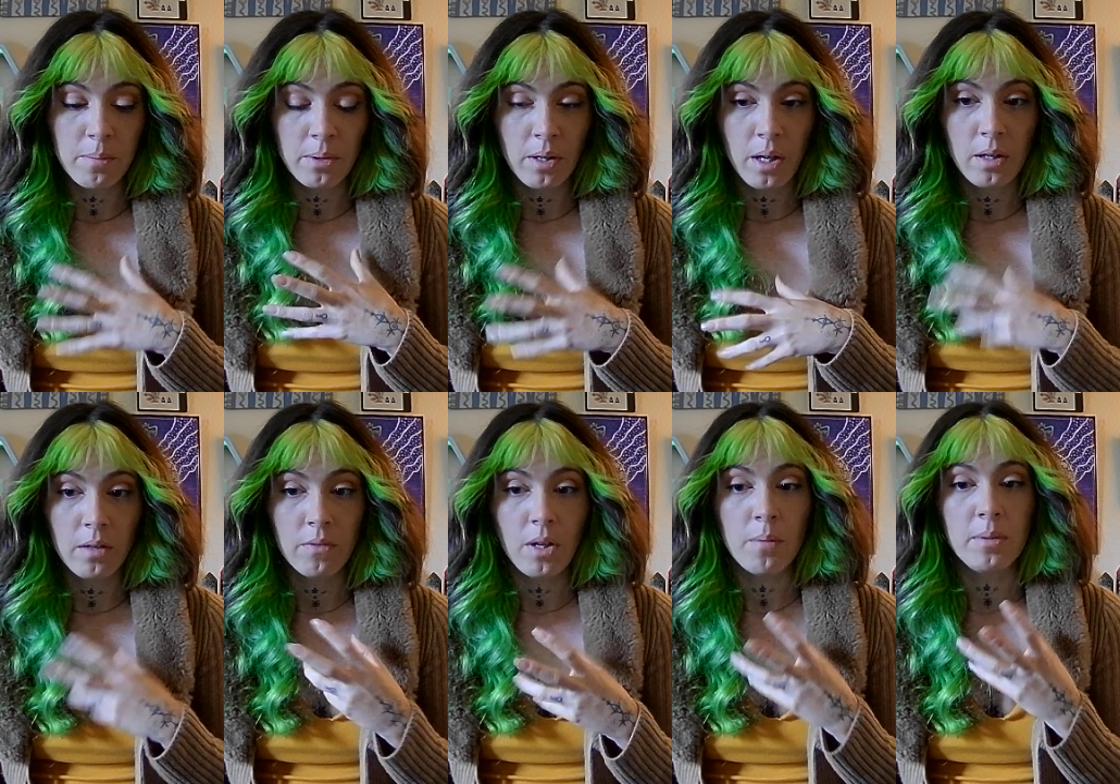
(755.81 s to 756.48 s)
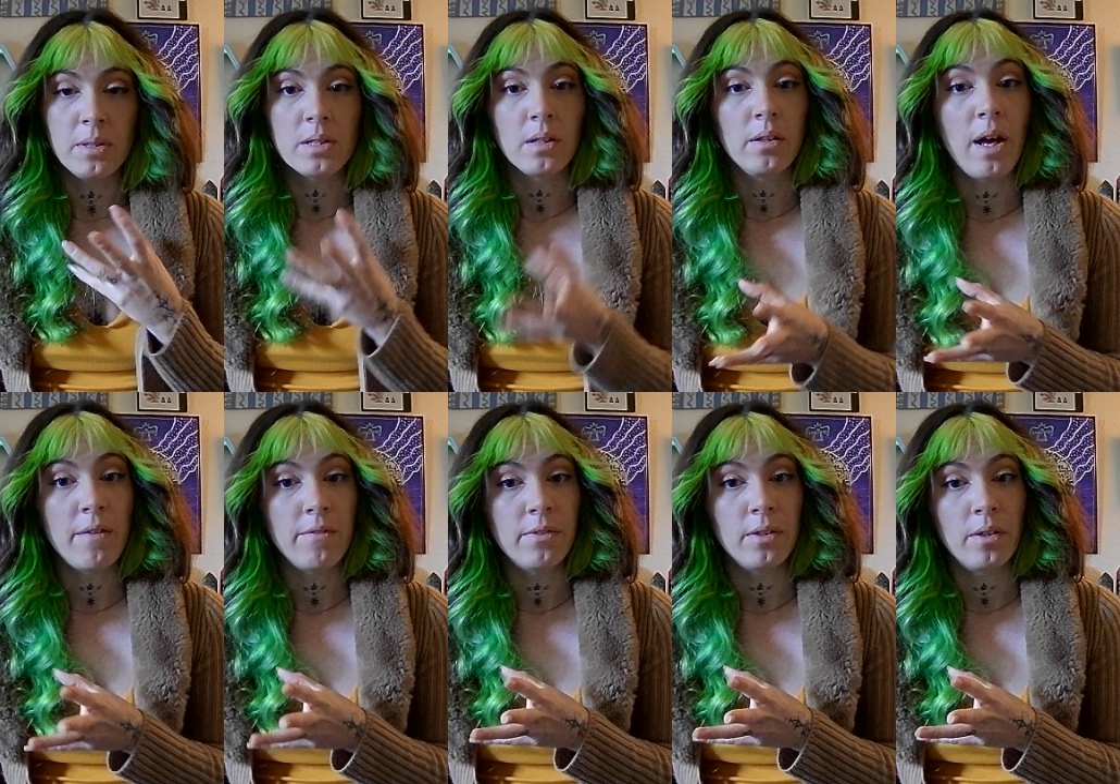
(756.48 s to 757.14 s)
they're kind of coming to
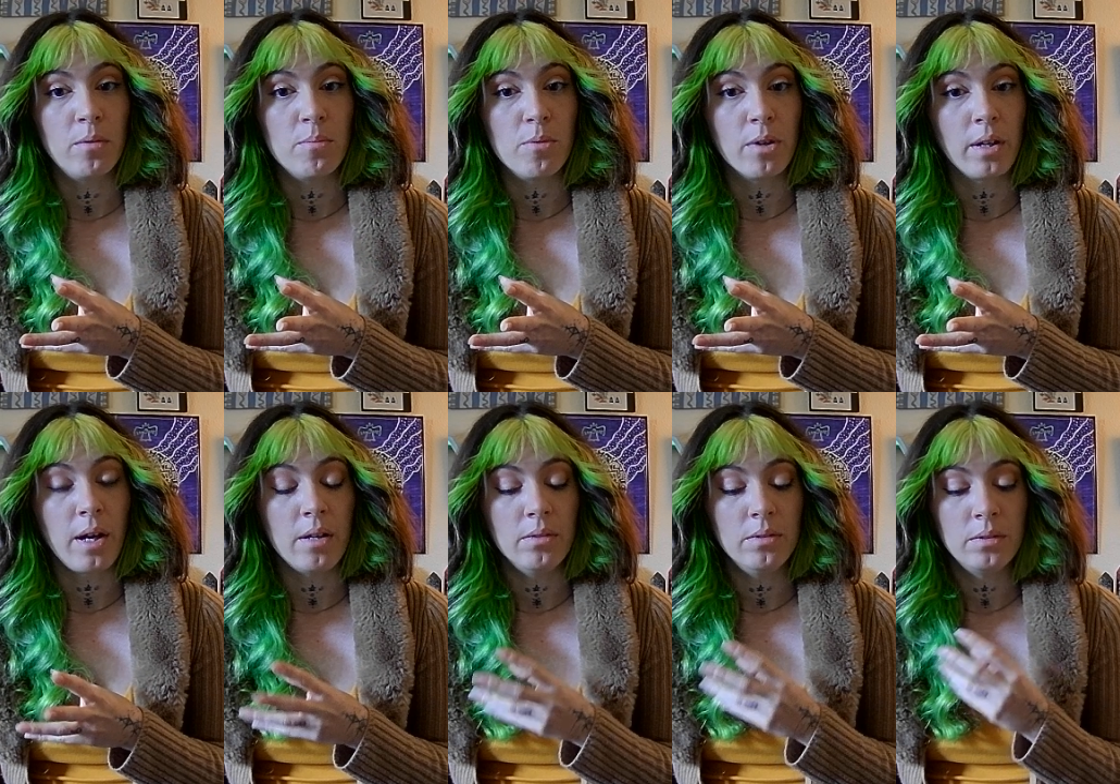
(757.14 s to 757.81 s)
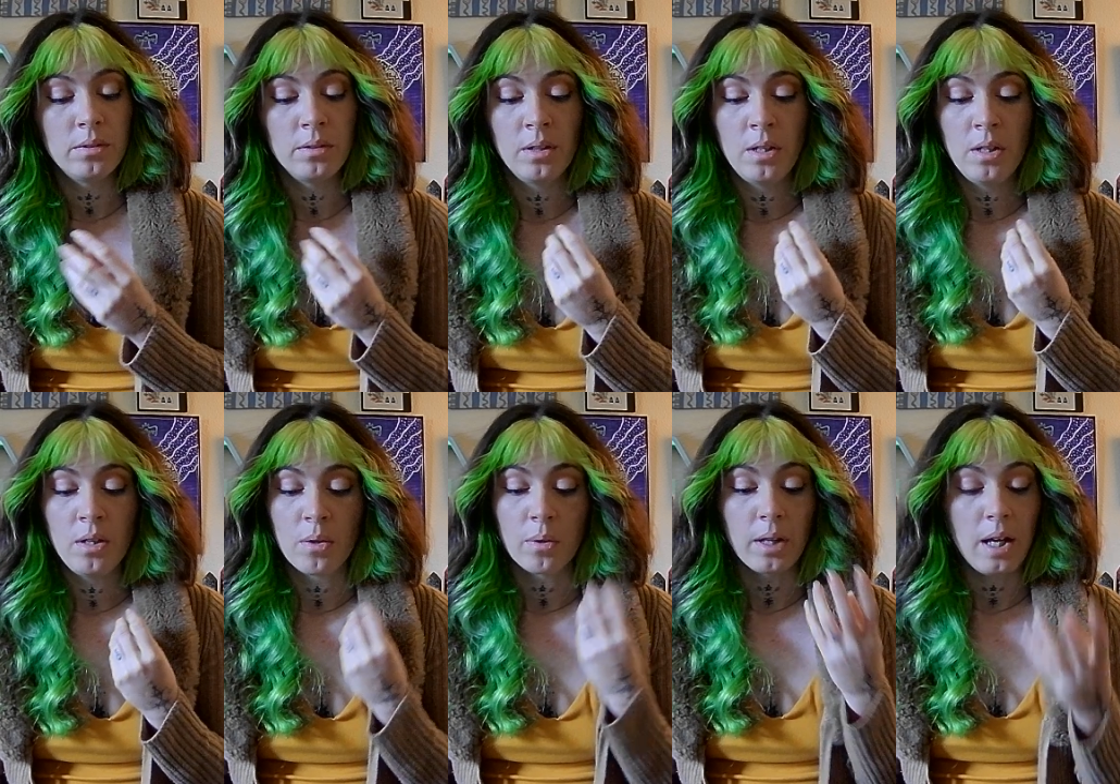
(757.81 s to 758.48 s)
life a little more now,
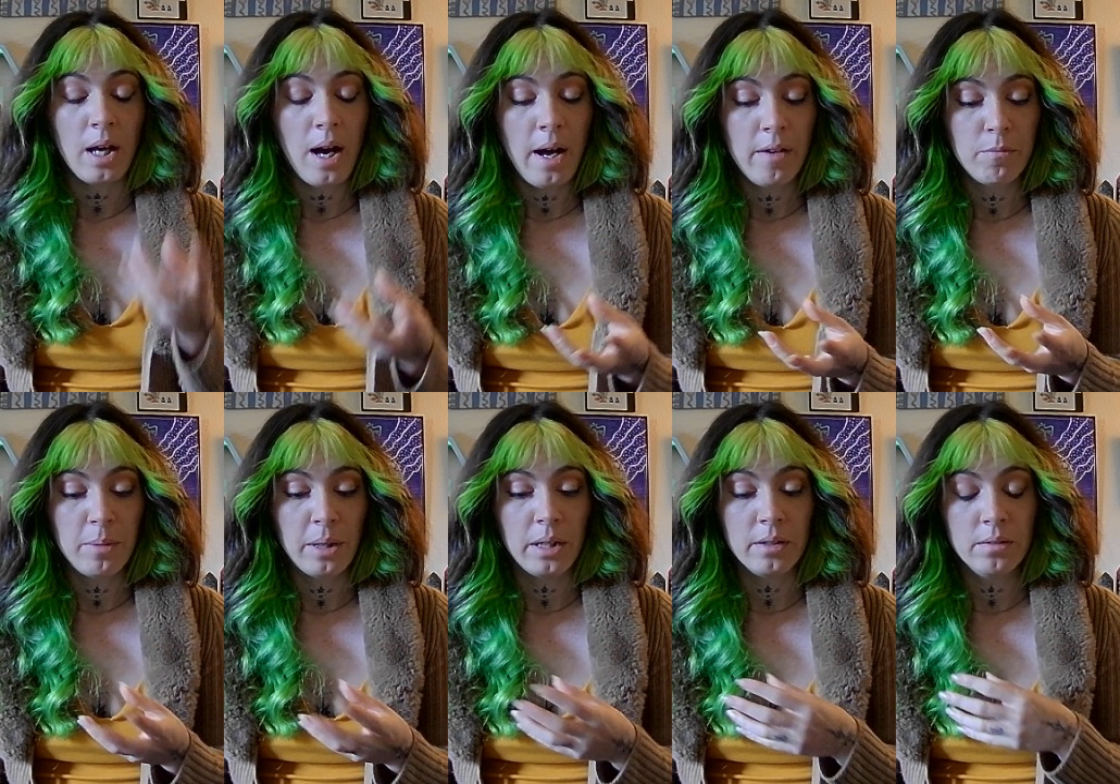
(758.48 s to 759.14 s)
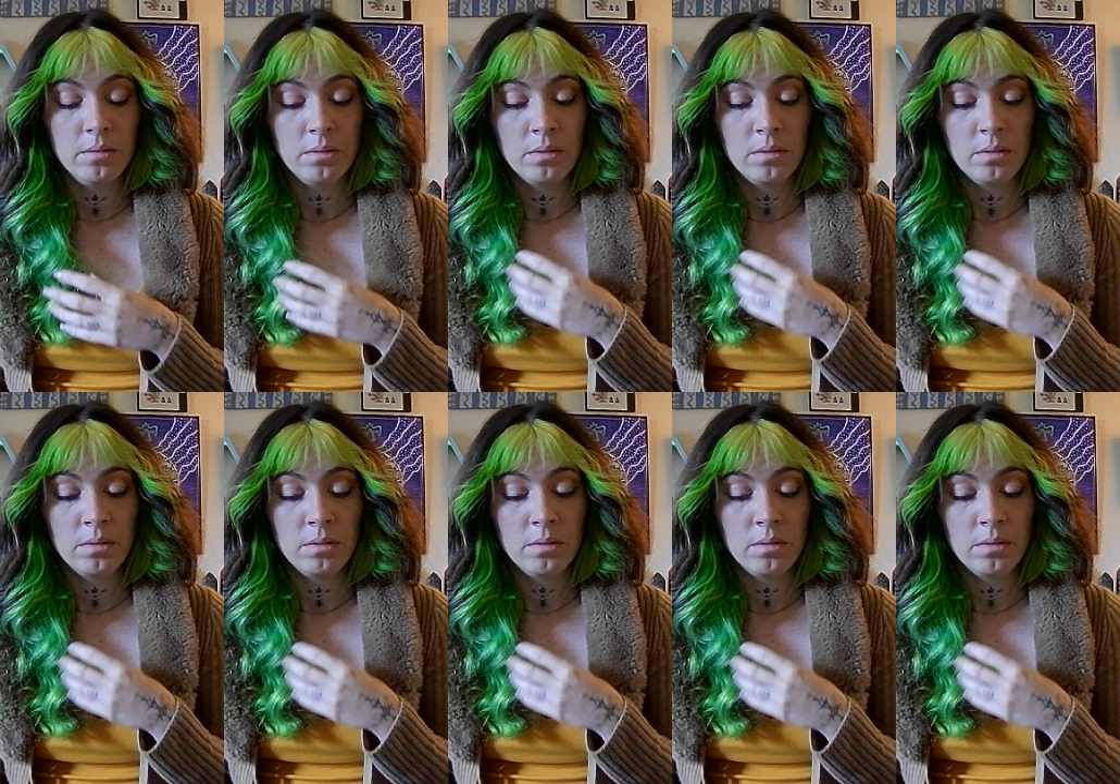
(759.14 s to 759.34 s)
or they have been.